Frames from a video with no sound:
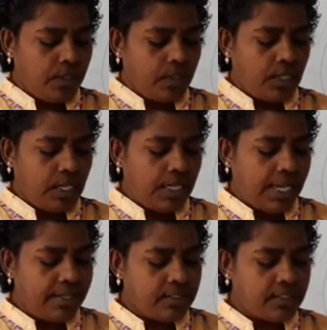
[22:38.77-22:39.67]
The
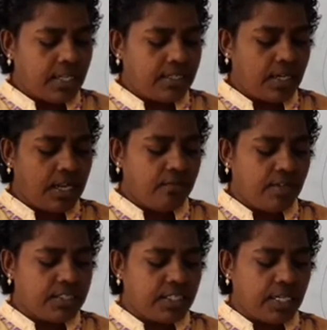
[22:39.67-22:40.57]
lines that run
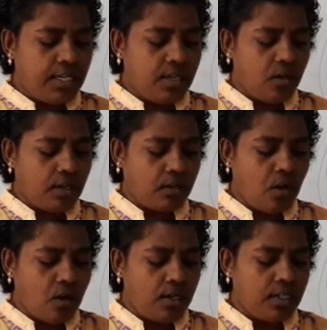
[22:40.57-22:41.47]
vertically are
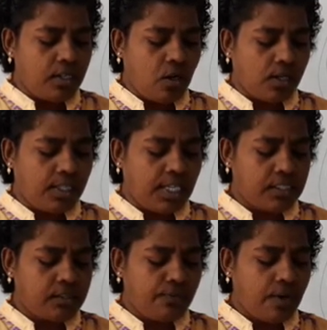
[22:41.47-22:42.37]
called
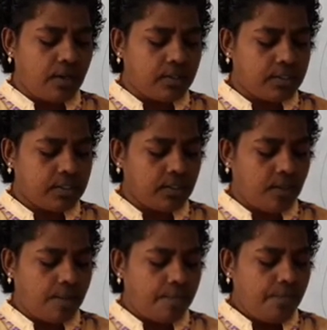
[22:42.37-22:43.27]
northings. False.
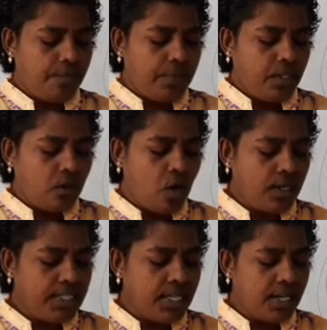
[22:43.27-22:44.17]

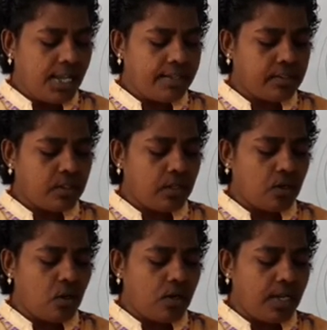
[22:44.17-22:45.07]
Contour lines are
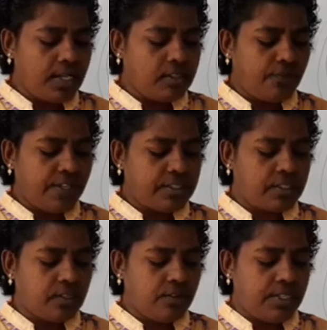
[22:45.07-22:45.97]
drawn at
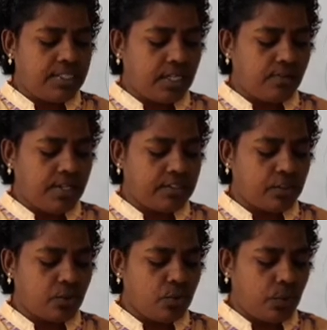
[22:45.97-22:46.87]
fixed intervals.
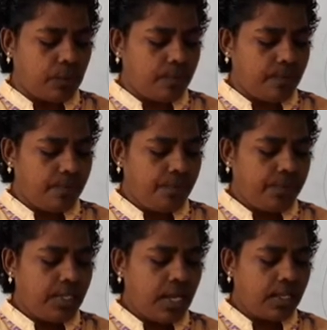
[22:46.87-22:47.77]
True.
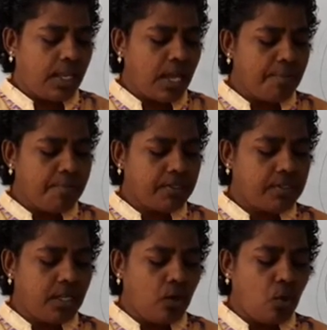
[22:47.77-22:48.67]
A gap
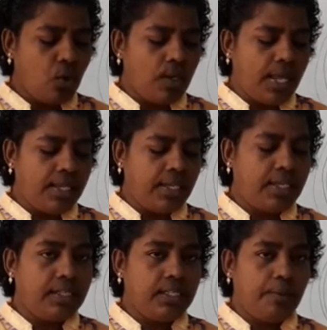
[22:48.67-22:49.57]
is a
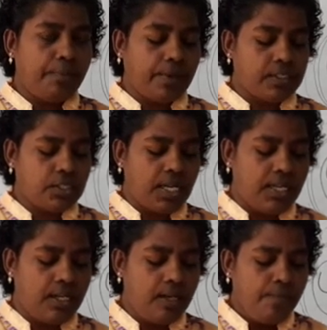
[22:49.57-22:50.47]
low-lying
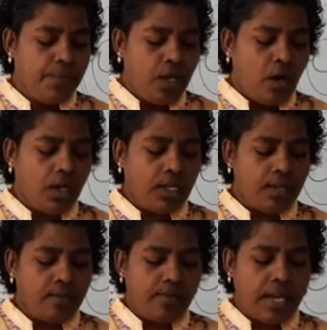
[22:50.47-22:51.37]
depression or
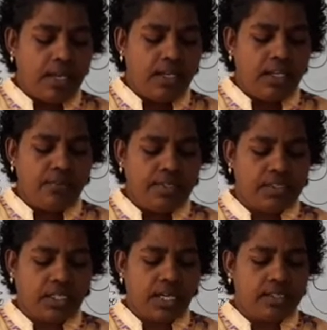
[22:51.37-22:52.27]
a valley
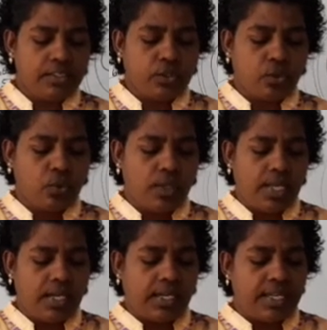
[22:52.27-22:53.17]
which cuts through
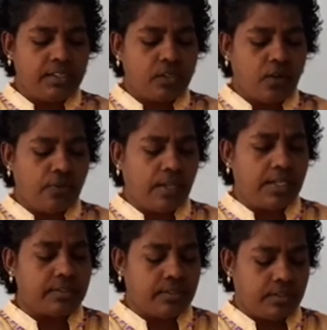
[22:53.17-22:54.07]
a range of
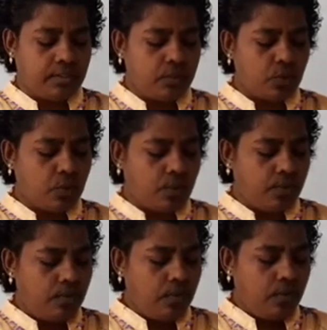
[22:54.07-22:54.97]
hills.
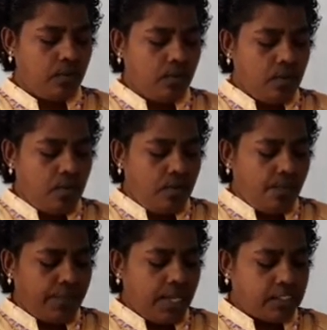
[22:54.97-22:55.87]
True.
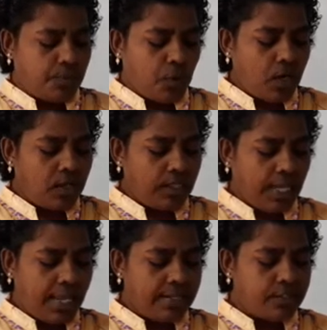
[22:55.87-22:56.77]
A spot
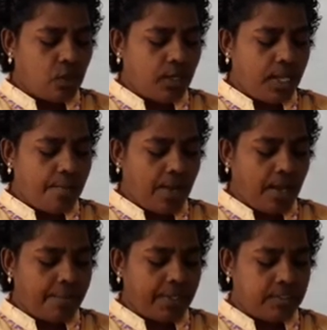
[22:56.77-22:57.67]
height on a
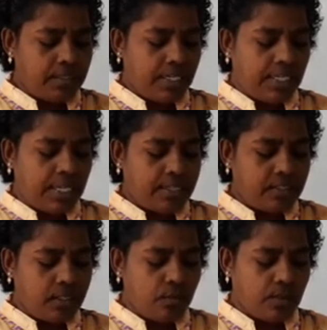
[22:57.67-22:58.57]
map is
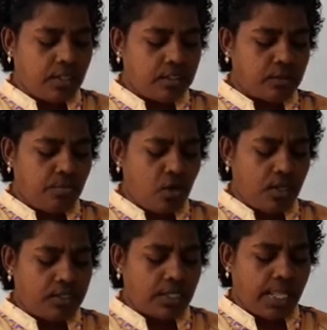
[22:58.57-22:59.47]
indicated with a
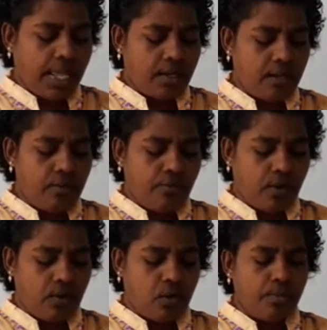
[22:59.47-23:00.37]
small triangle
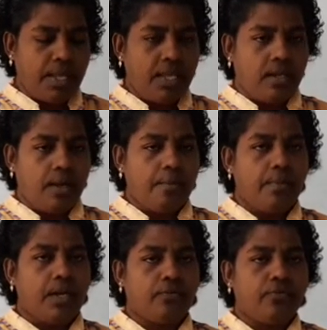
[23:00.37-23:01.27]
followed by a number.